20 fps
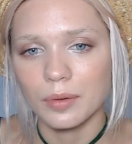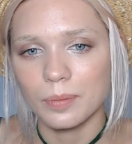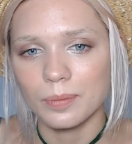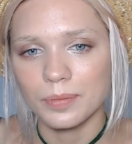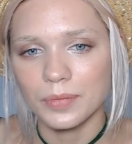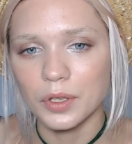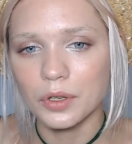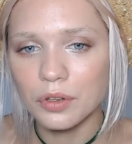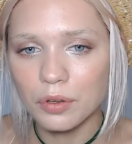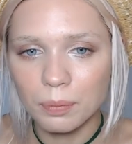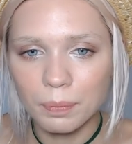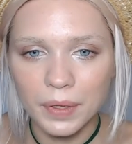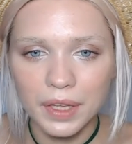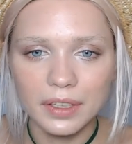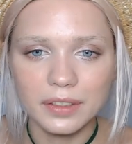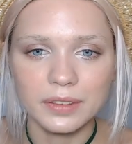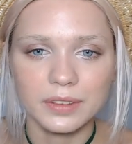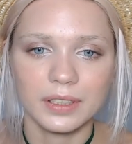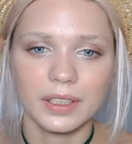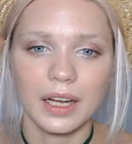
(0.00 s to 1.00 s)

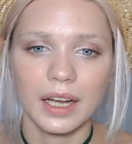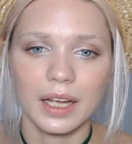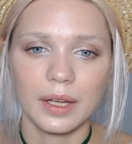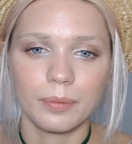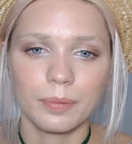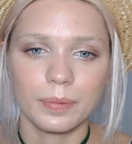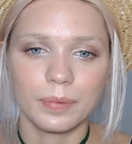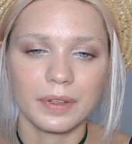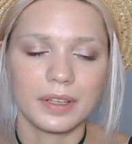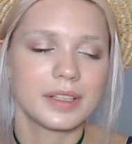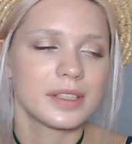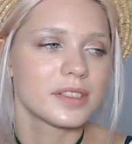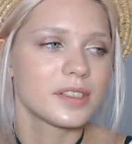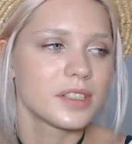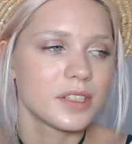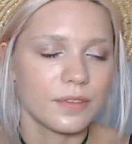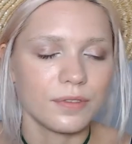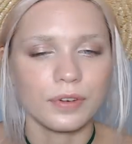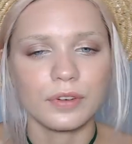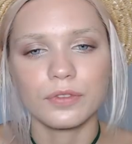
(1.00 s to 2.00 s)
european type is
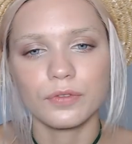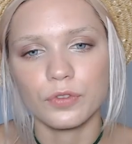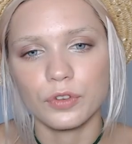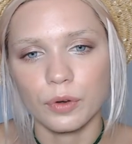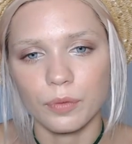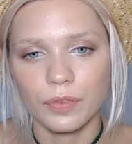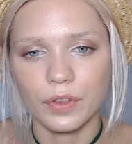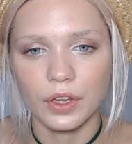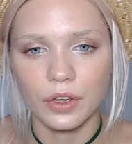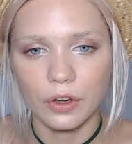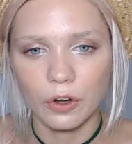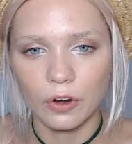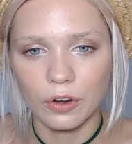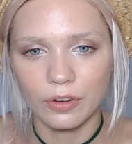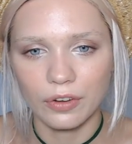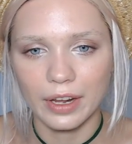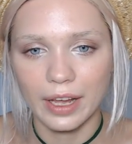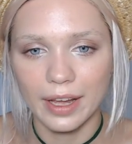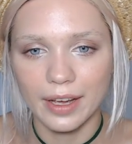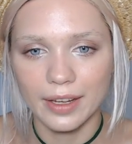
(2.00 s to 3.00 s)
different from the
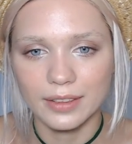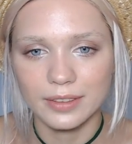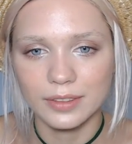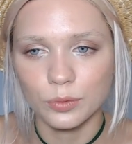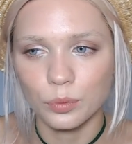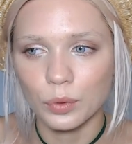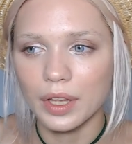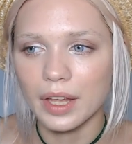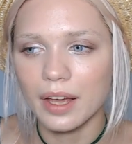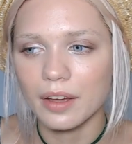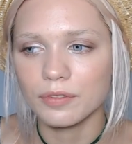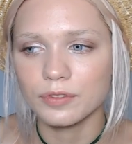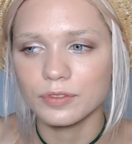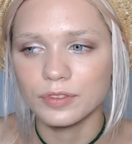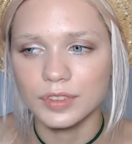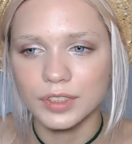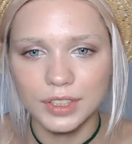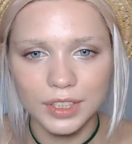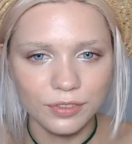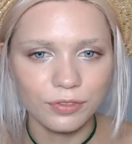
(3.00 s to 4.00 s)
korean we have
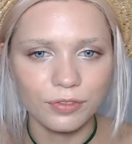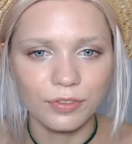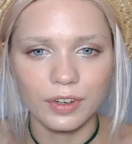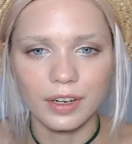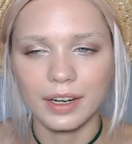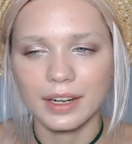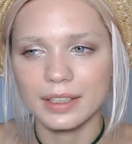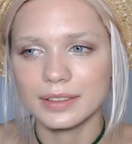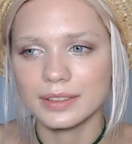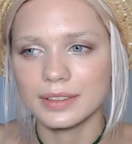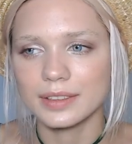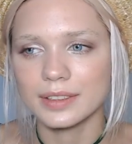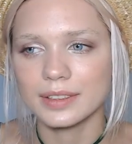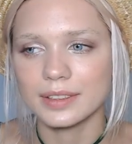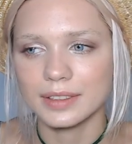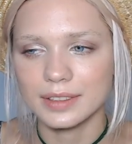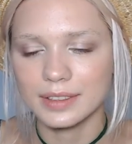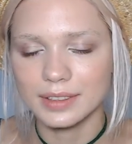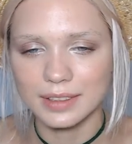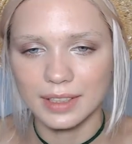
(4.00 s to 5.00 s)
different
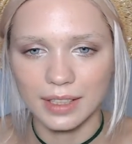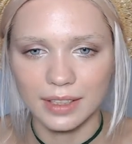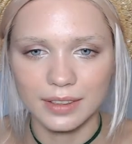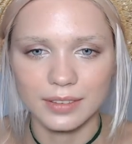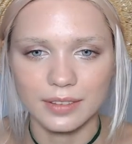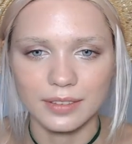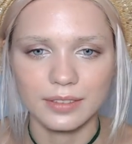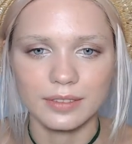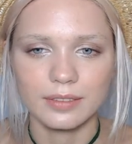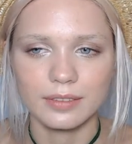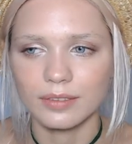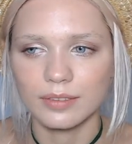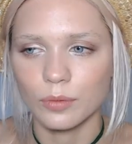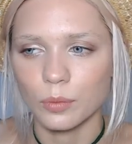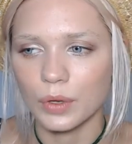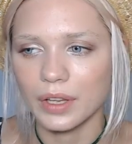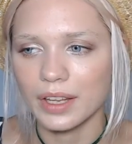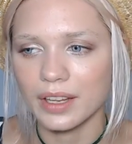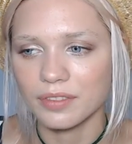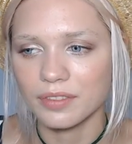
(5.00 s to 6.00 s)
skin
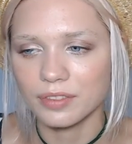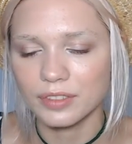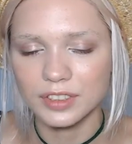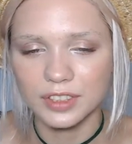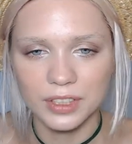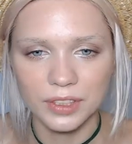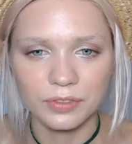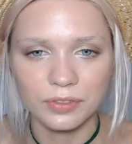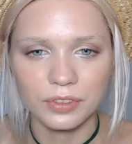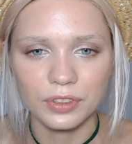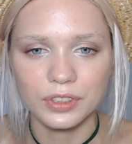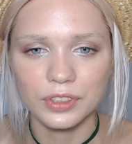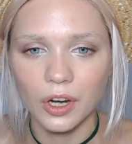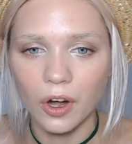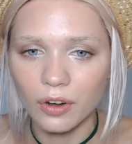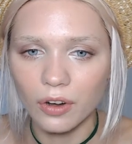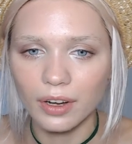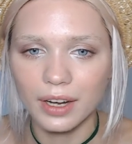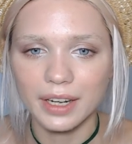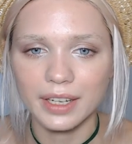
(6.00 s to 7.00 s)
we have different
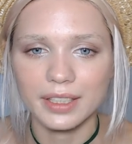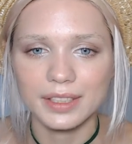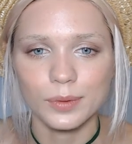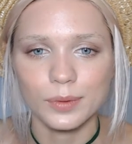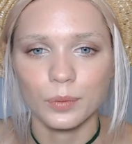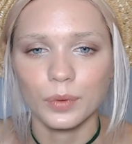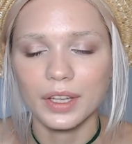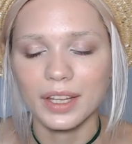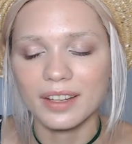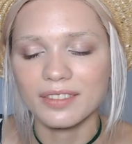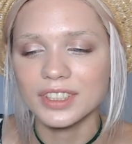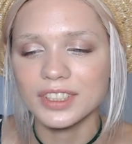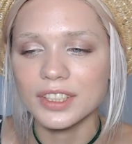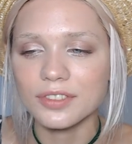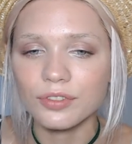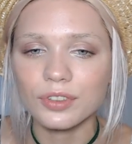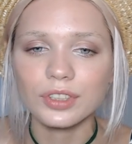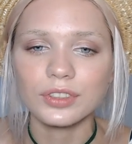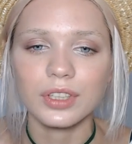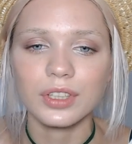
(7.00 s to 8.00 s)
organisms we have
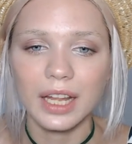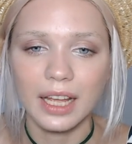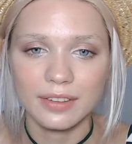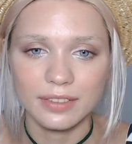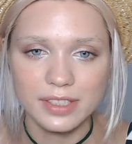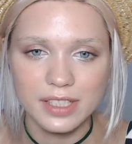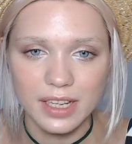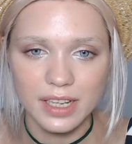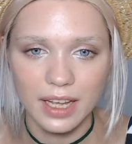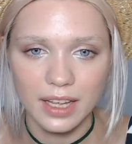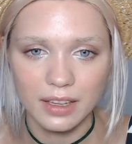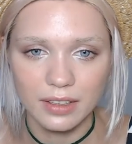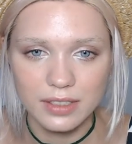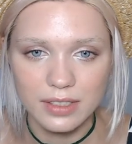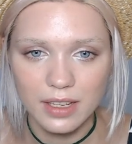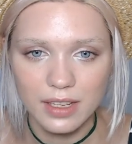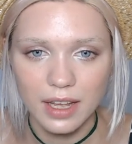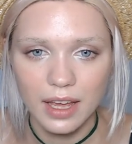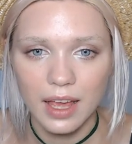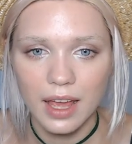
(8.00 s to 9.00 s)
different
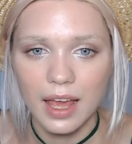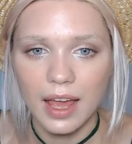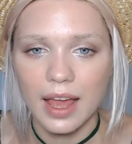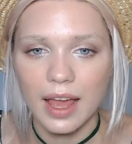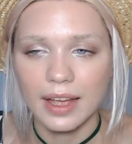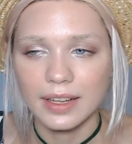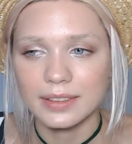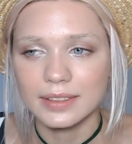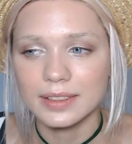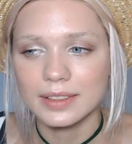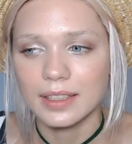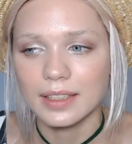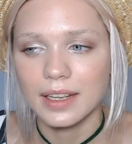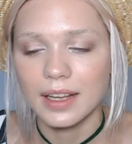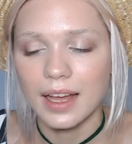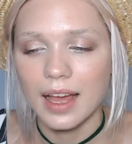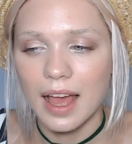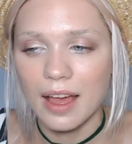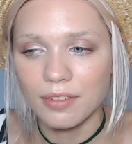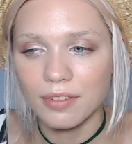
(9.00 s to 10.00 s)
lifestyles and
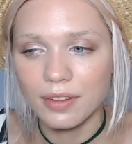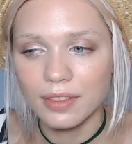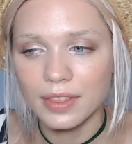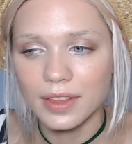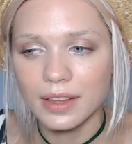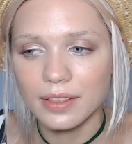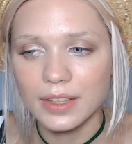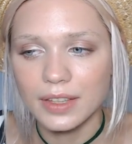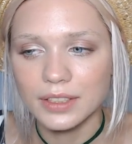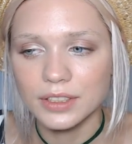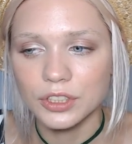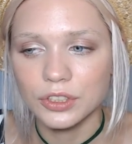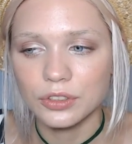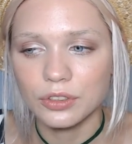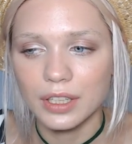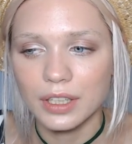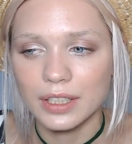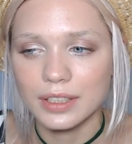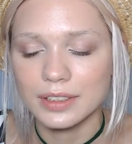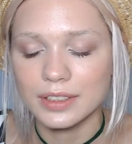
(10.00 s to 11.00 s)
everything that
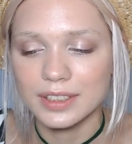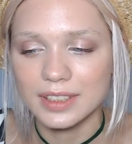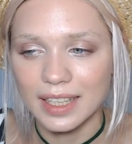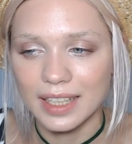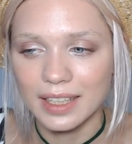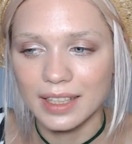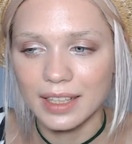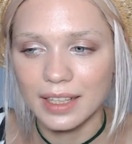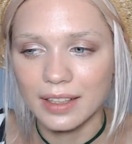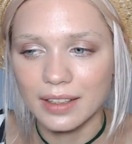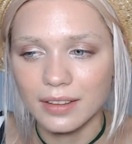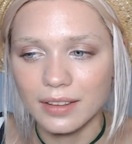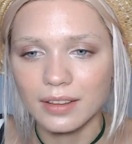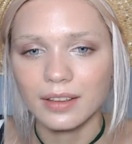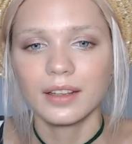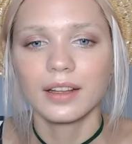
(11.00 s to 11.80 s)
you are taking